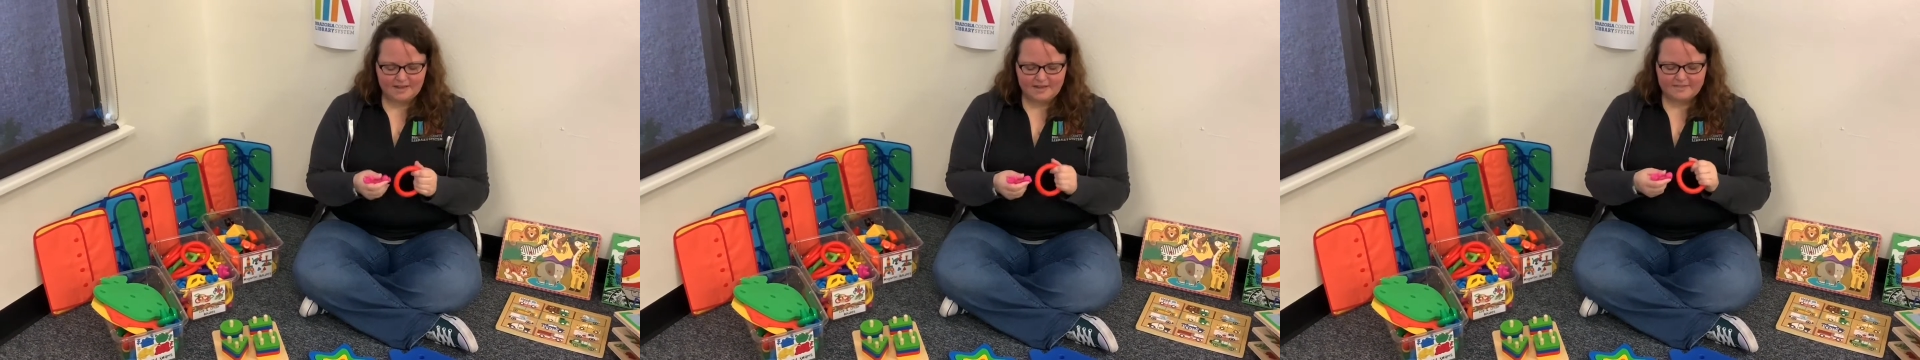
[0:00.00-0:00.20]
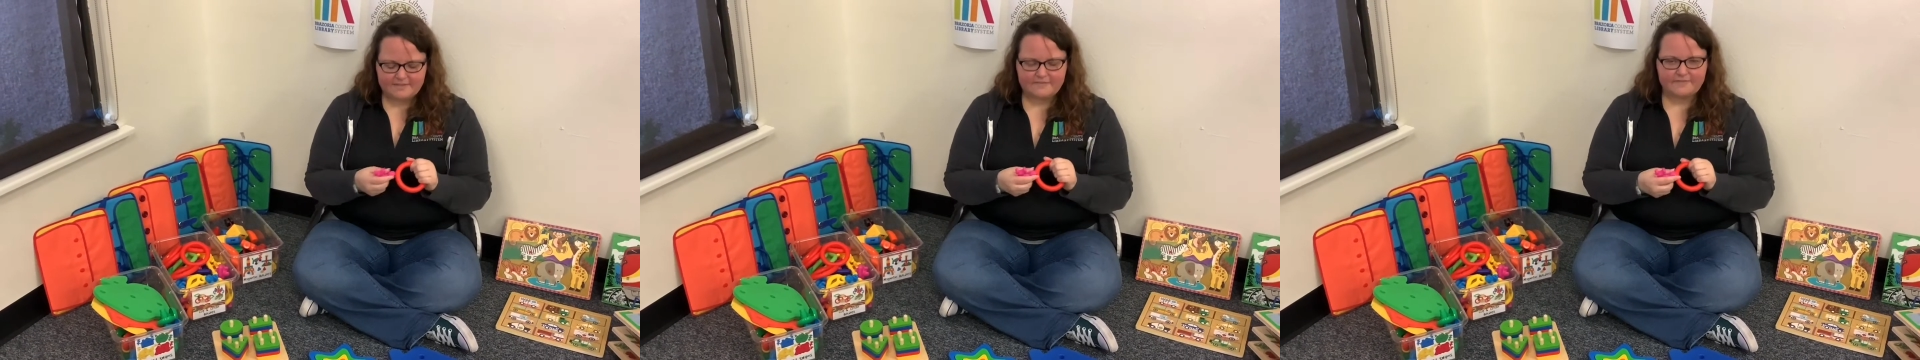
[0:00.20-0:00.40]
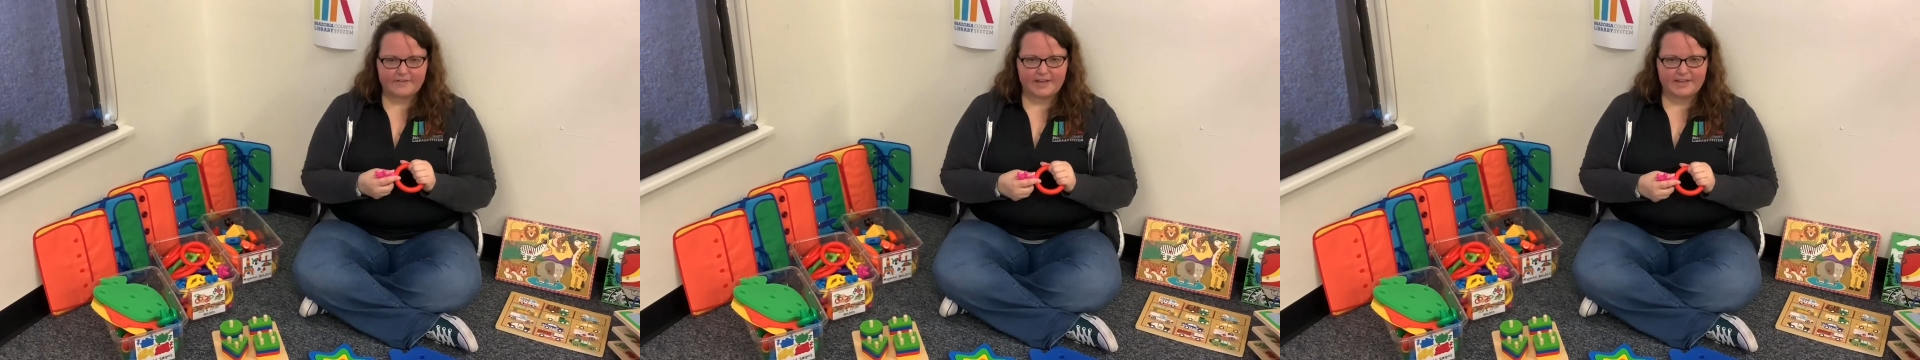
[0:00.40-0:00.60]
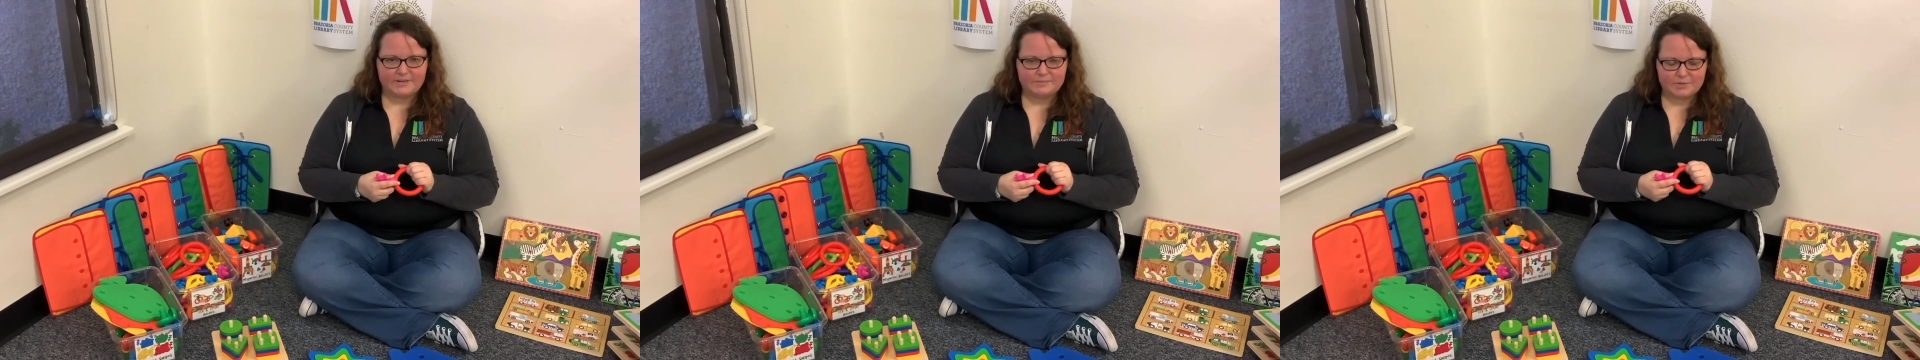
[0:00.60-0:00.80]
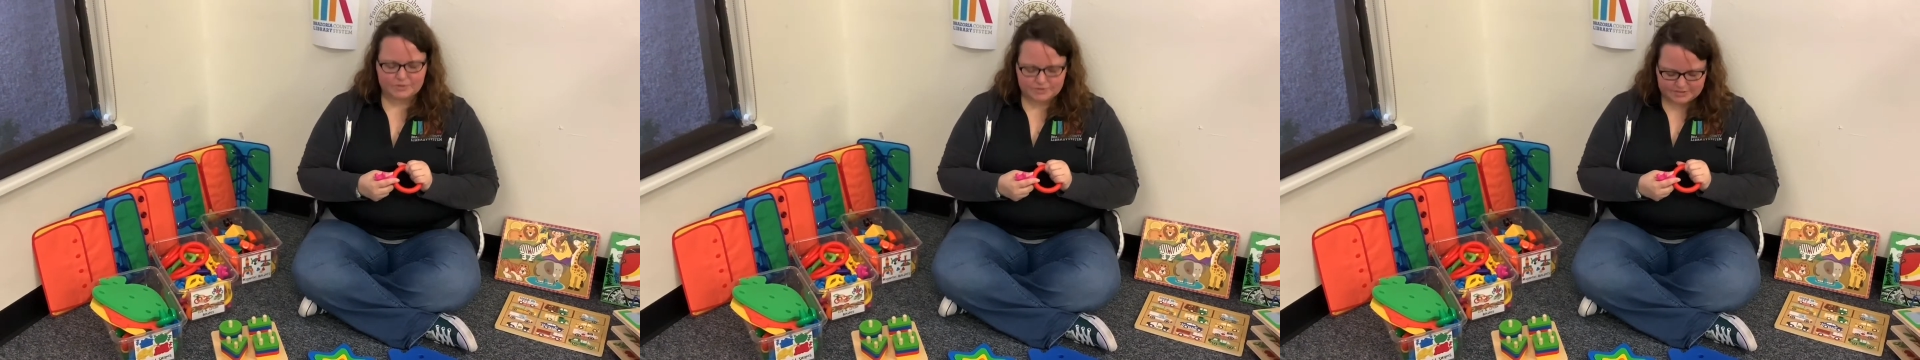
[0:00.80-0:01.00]
the fine
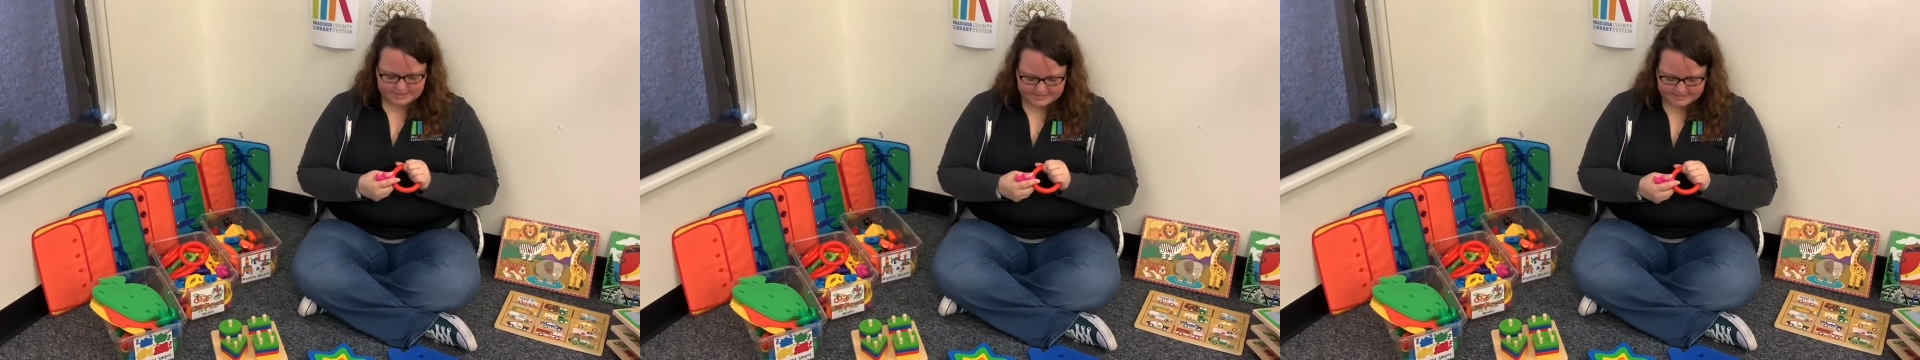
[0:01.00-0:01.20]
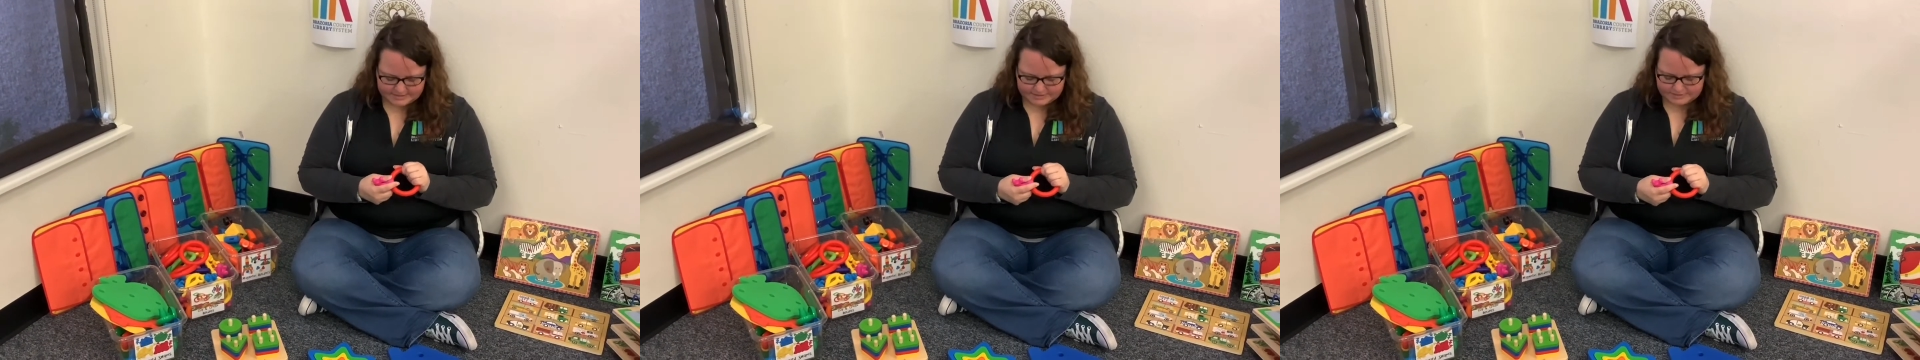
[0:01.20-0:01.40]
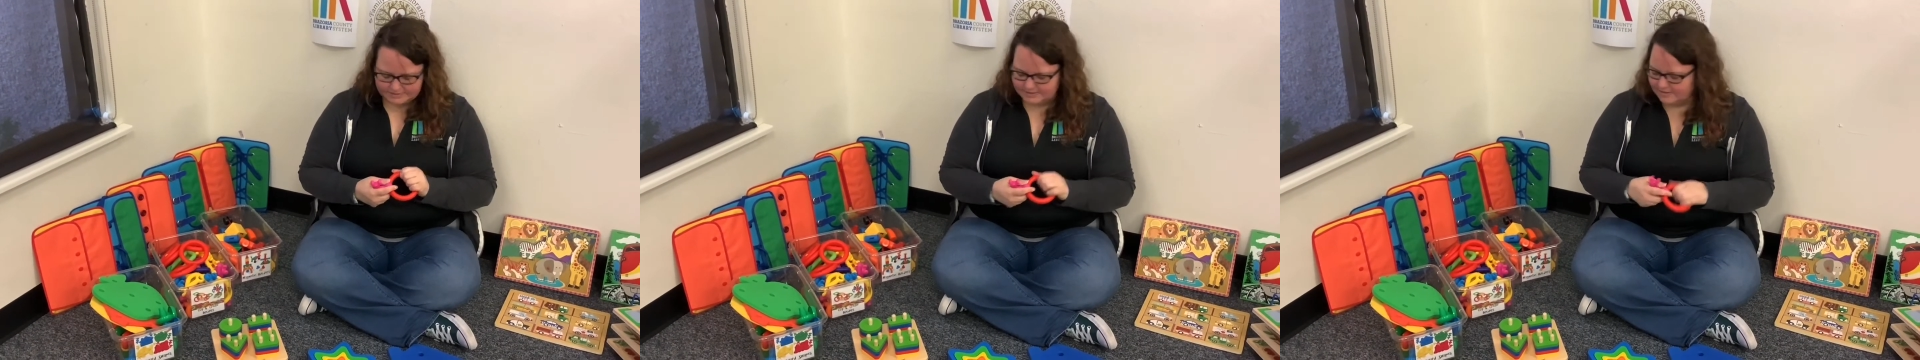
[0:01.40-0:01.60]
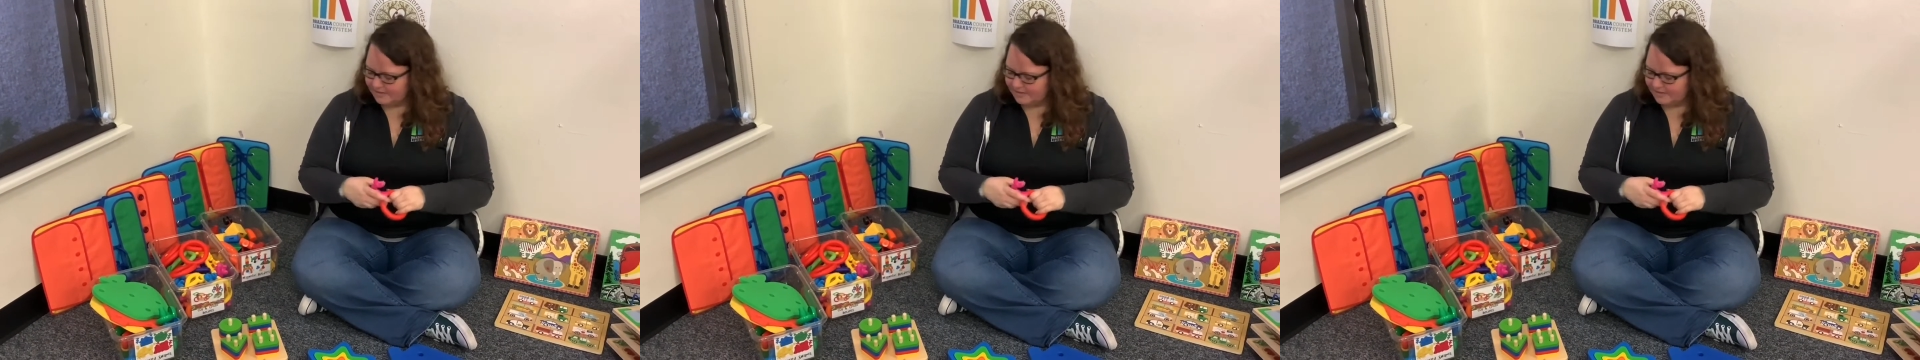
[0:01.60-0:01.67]
motor skills.